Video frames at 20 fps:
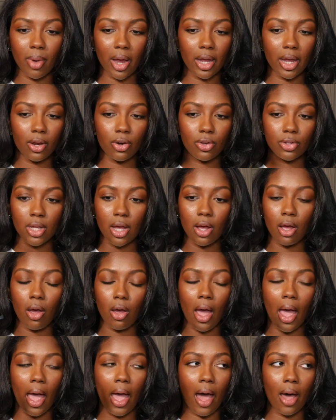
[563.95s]
my candles out
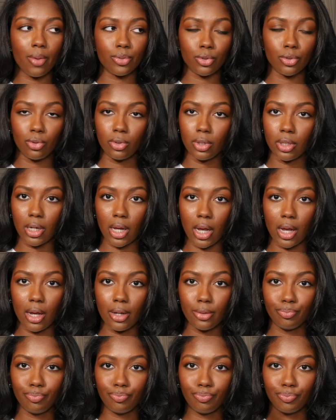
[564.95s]
absolutely not